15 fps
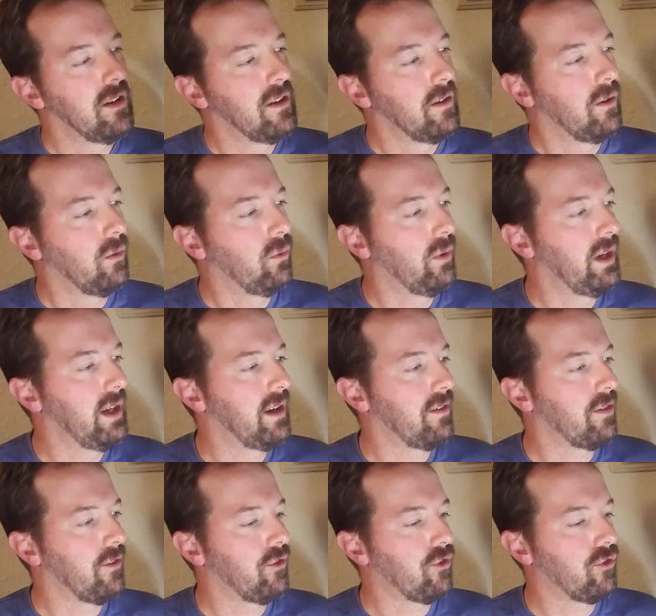
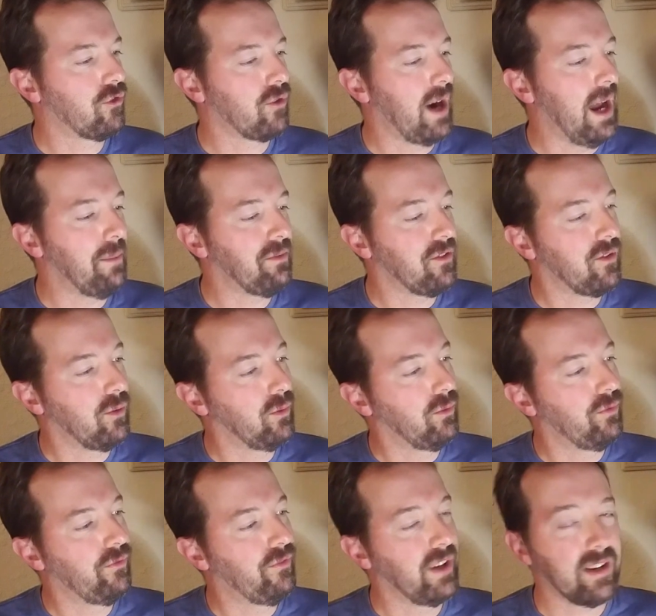with straps to
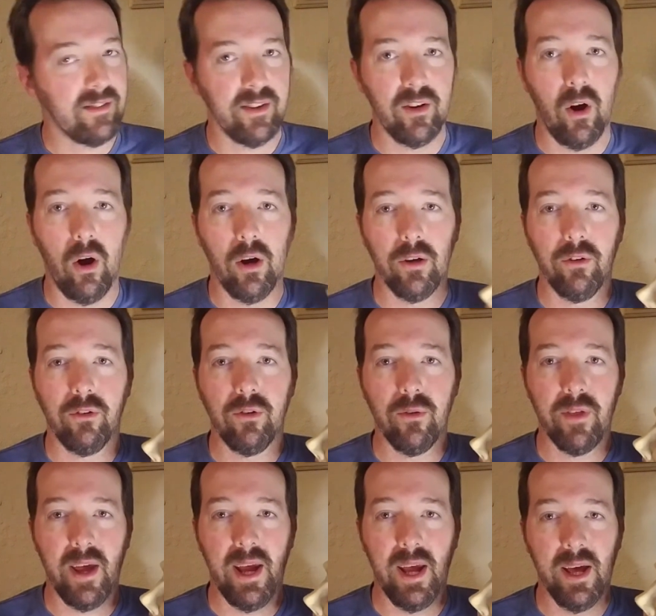fix it onto
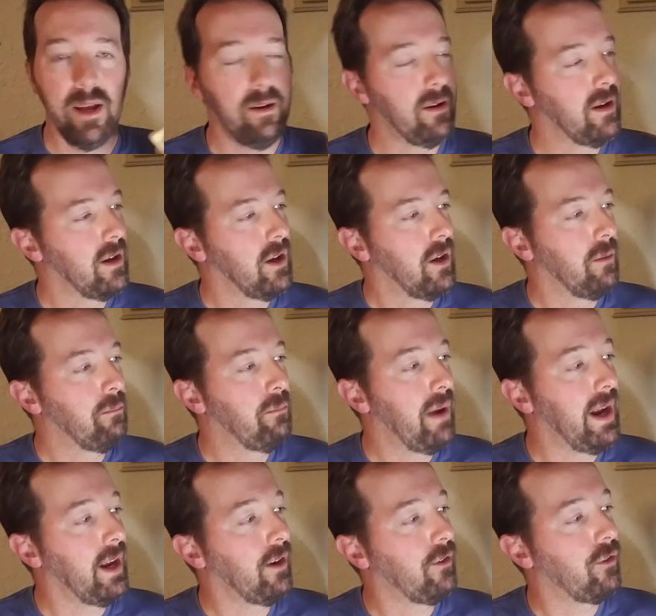the head,
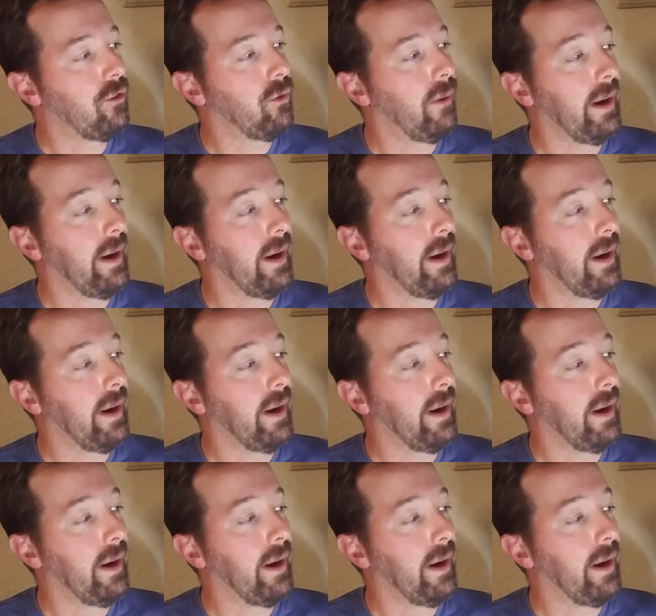made to a